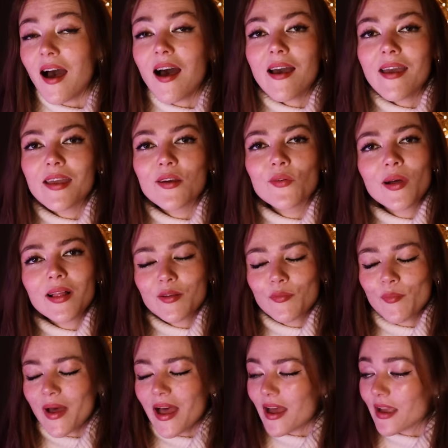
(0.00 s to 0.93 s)
Hi,
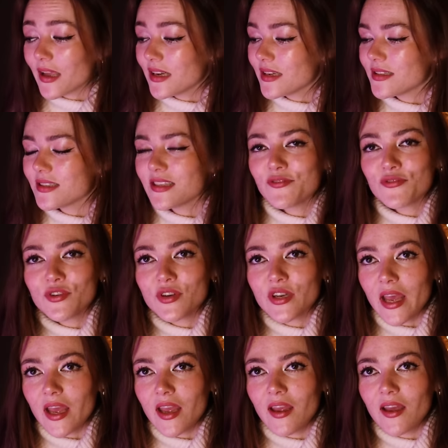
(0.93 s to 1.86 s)
welcome back. It is a
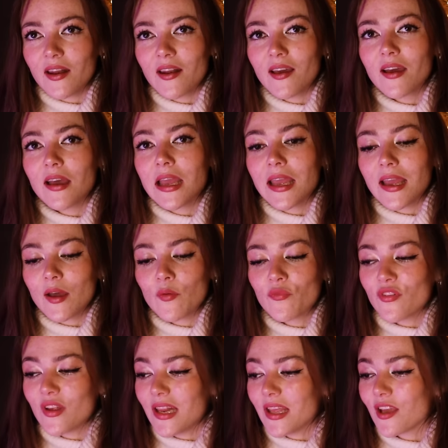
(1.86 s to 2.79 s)
different day and
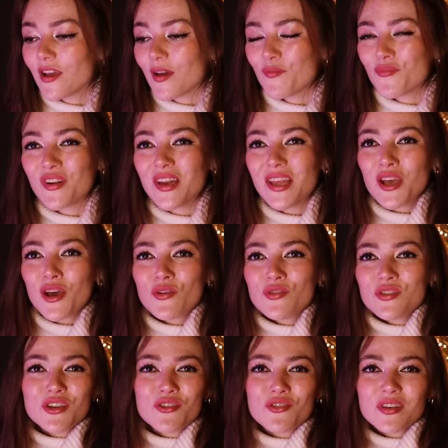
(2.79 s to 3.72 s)
I'm feeling
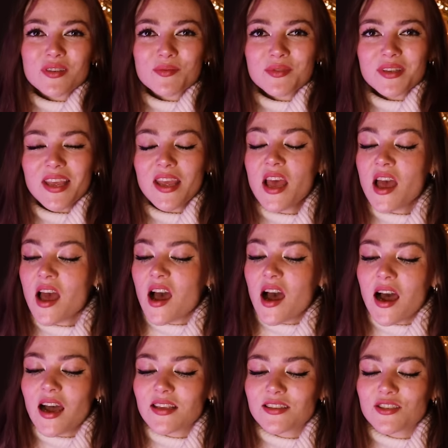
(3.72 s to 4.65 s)
cozy and Christmassy.
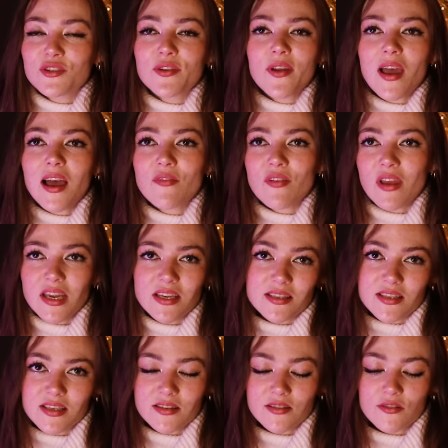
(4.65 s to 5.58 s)
I still don't have
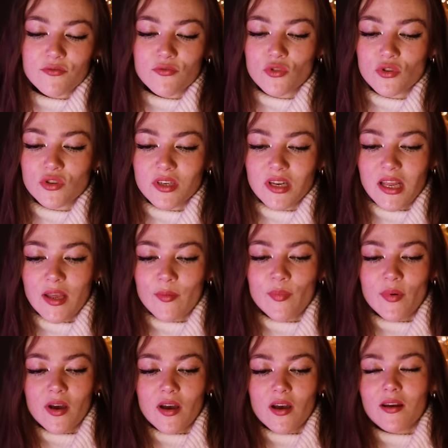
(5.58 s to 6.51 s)
Asus,
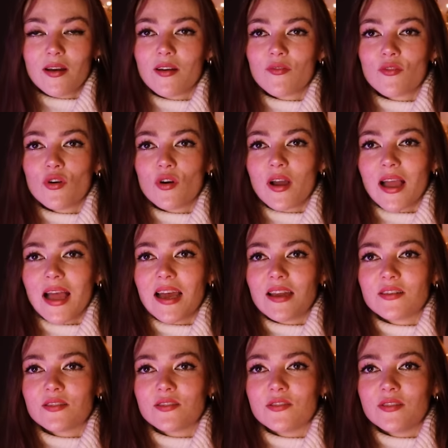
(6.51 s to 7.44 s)
unfortunately, but got a
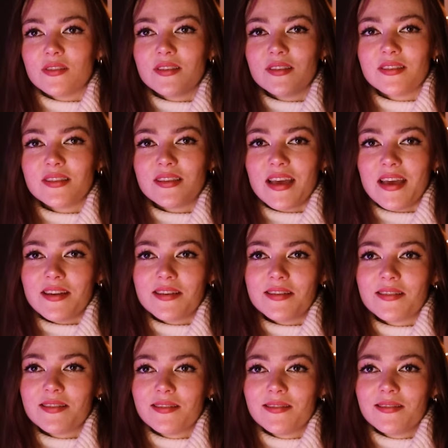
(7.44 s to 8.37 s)
candle
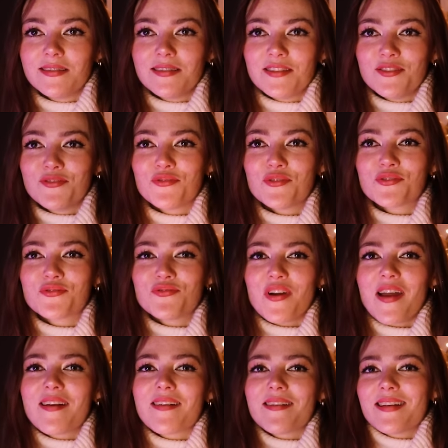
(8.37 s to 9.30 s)
instead. Feel
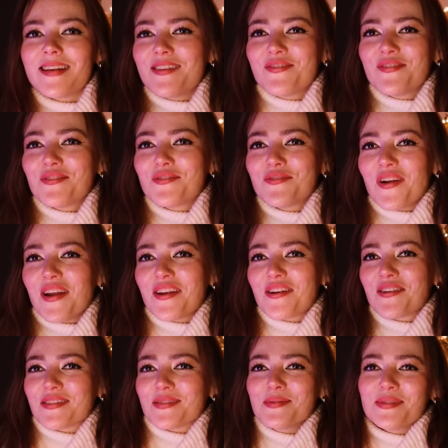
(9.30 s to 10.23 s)
very
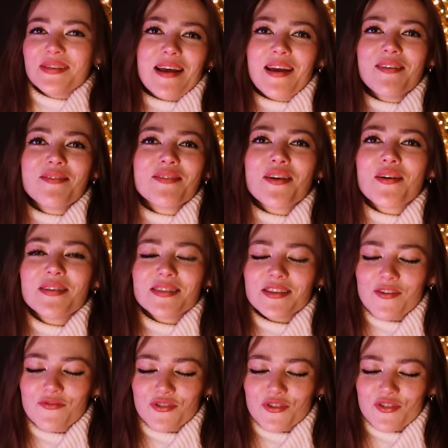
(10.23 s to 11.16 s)
Christmassy now, even though
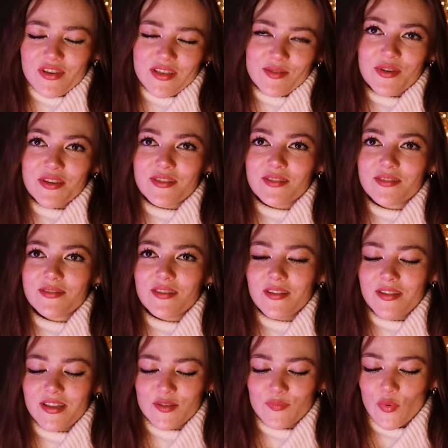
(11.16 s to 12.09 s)
it's after Christmas
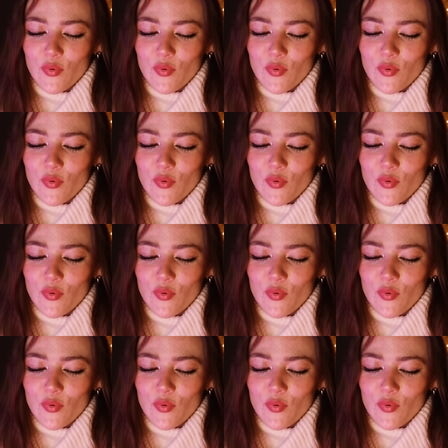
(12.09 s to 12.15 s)
at this